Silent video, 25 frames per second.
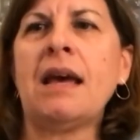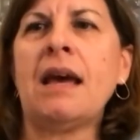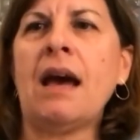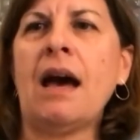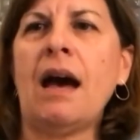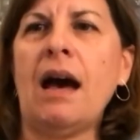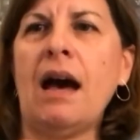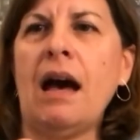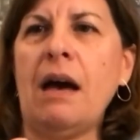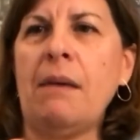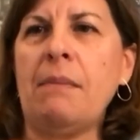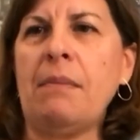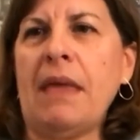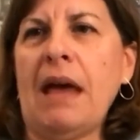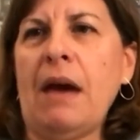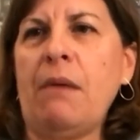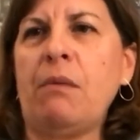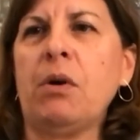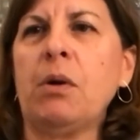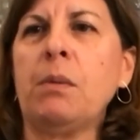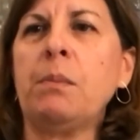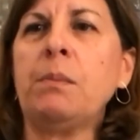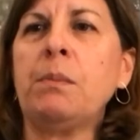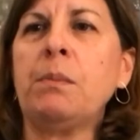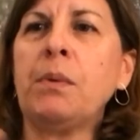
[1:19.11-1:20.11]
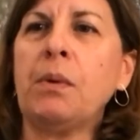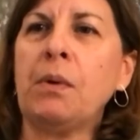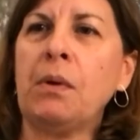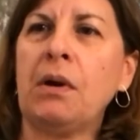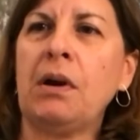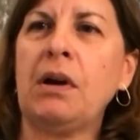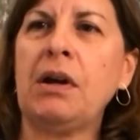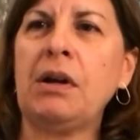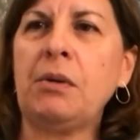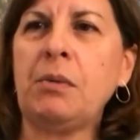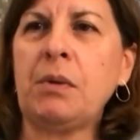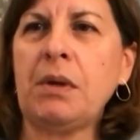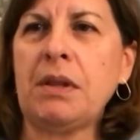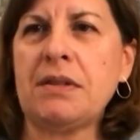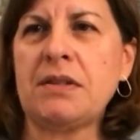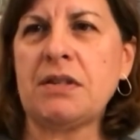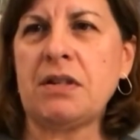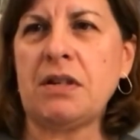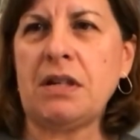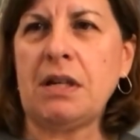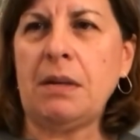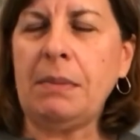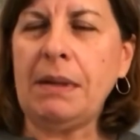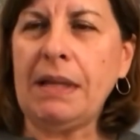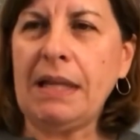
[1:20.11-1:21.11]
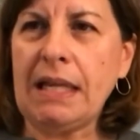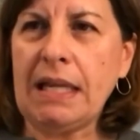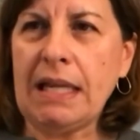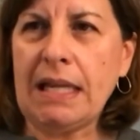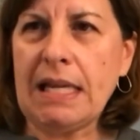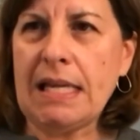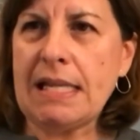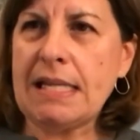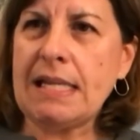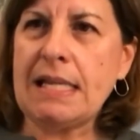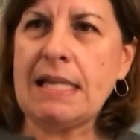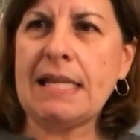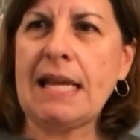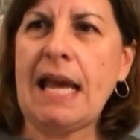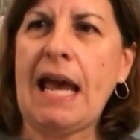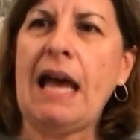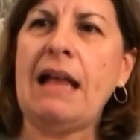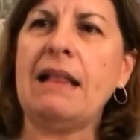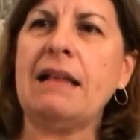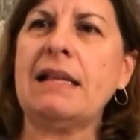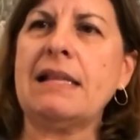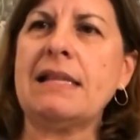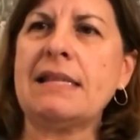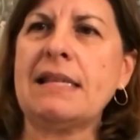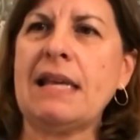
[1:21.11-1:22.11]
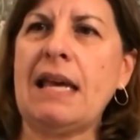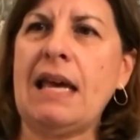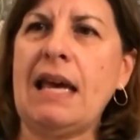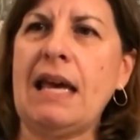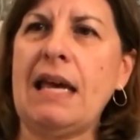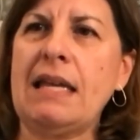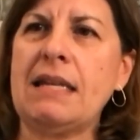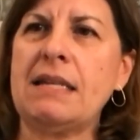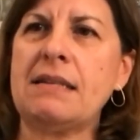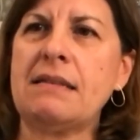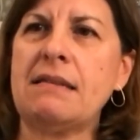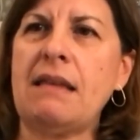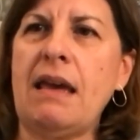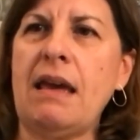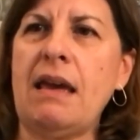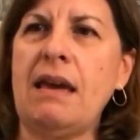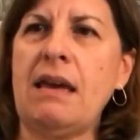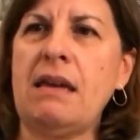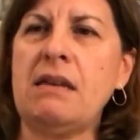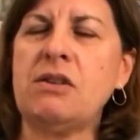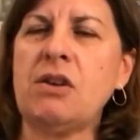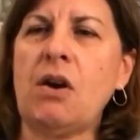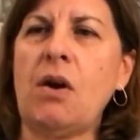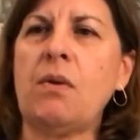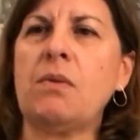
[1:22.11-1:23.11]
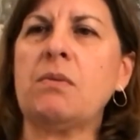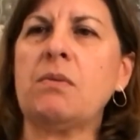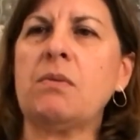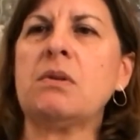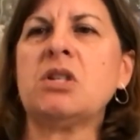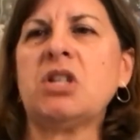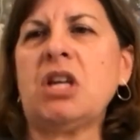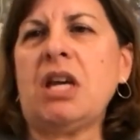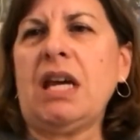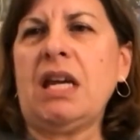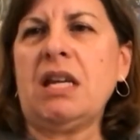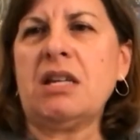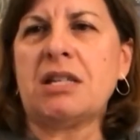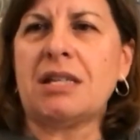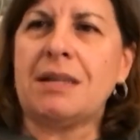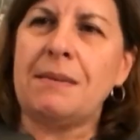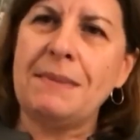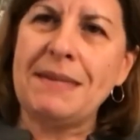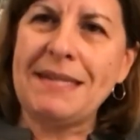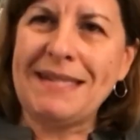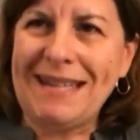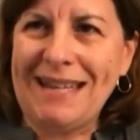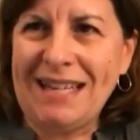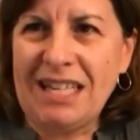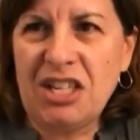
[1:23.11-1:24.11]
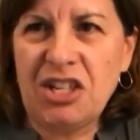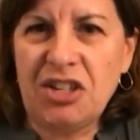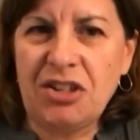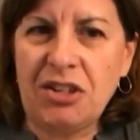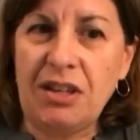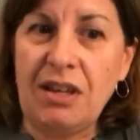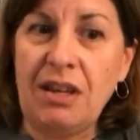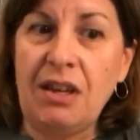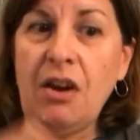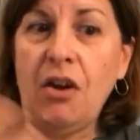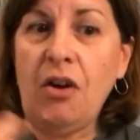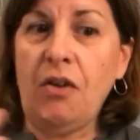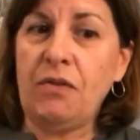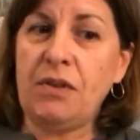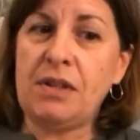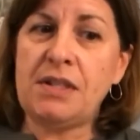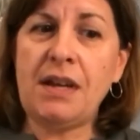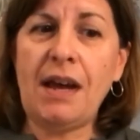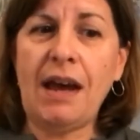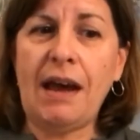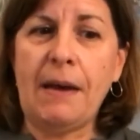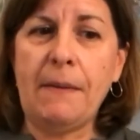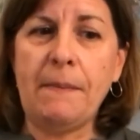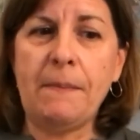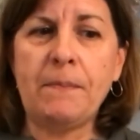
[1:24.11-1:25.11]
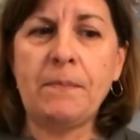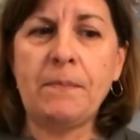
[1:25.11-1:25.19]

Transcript: that we're born with certain abilities and talents, and they don't change substantially over time.